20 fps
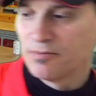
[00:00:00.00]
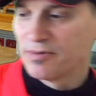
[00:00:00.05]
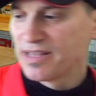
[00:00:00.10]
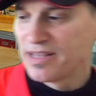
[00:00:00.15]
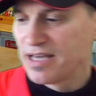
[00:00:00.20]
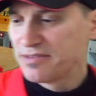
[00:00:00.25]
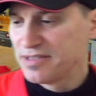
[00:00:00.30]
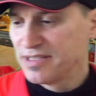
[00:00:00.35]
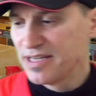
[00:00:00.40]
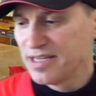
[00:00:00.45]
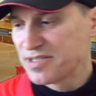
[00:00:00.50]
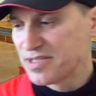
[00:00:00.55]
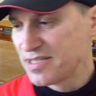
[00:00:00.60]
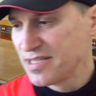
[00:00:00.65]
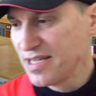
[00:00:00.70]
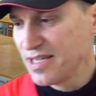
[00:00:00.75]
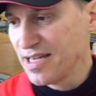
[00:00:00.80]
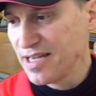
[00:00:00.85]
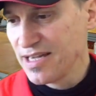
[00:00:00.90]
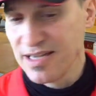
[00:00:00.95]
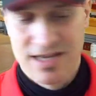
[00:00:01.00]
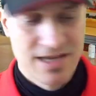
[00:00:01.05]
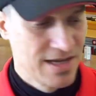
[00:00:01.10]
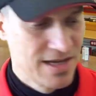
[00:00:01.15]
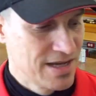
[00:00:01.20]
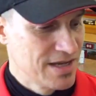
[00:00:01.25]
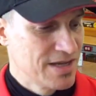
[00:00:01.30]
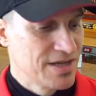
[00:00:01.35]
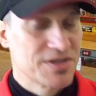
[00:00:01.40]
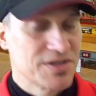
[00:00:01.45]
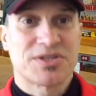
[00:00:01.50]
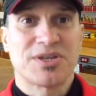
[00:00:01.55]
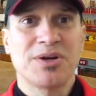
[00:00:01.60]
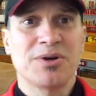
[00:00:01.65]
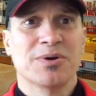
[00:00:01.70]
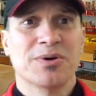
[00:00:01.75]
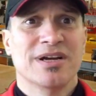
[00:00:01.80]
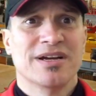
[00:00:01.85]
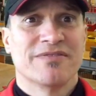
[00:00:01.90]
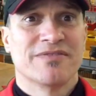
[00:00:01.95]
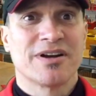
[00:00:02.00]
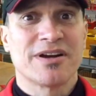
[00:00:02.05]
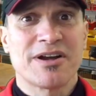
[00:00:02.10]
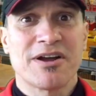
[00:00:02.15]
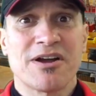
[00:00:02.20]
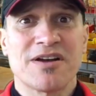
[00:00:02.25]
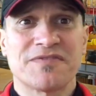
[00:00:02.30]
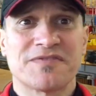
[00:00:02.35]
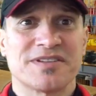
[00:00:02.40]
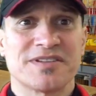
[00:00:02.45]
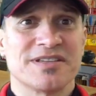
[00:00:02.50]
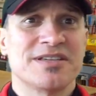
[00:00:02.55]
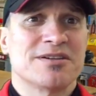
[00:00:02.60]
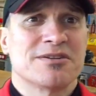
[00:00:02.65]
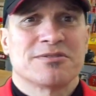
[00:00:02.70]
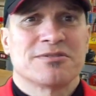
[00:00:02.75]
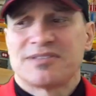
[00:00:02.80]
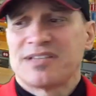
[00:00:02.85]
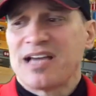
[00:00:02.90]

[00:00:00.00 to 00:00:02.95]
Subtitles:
without the STA. So very often, you know, a